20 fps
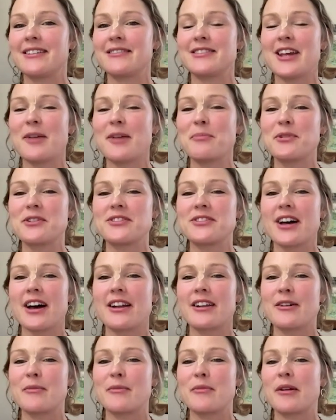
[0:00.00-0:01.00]
take
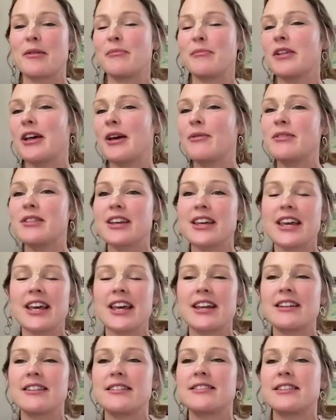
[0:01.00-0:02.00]
prasadam and play with the
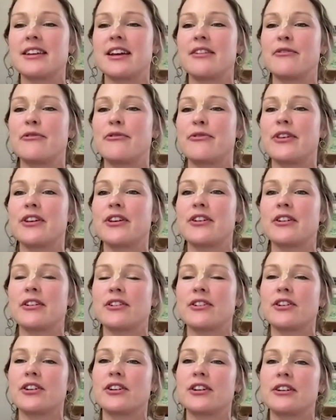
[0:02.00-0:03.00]
kids and feel
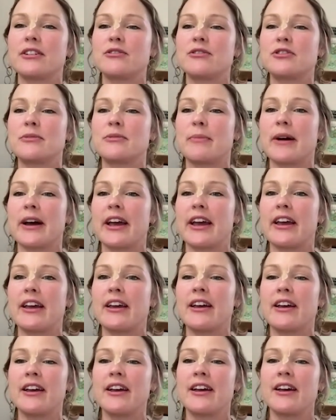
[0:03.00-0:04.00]
encouraged by
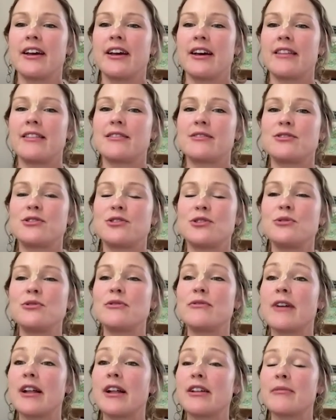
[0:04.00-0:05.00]
this new
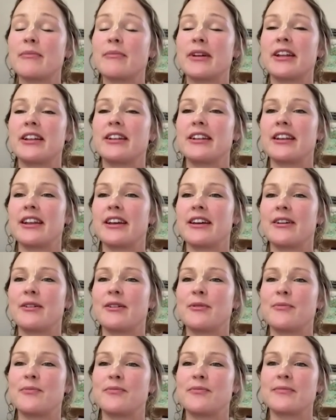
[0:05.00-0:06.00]
development
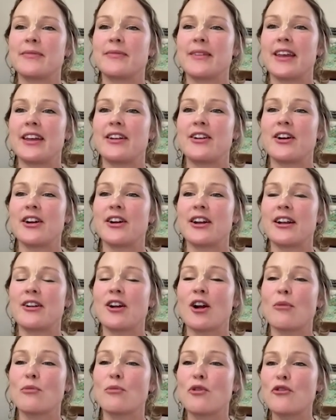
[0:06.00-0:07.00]
in
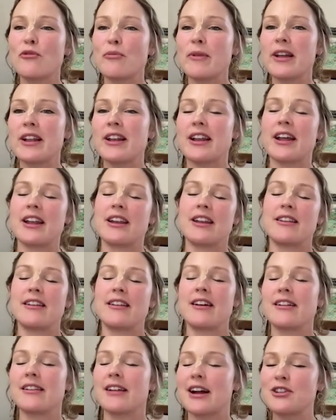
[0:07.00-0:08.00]
our movement and in
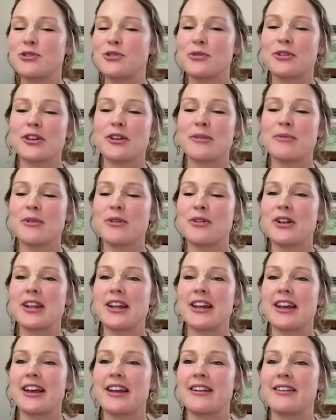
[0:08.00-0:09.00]
Alachua
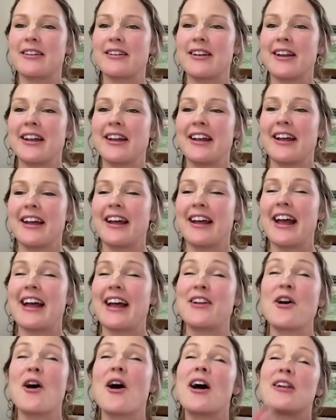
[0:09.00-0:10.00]
community
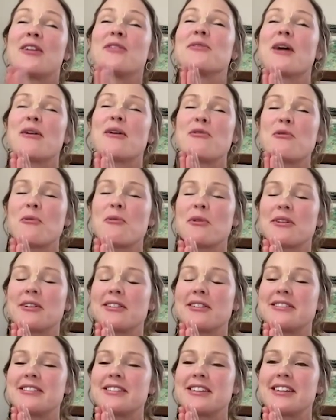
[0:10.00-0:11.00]
and around the
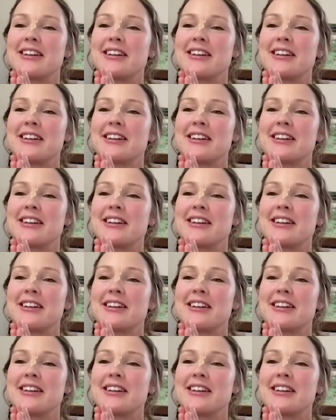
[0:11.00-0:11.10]
world.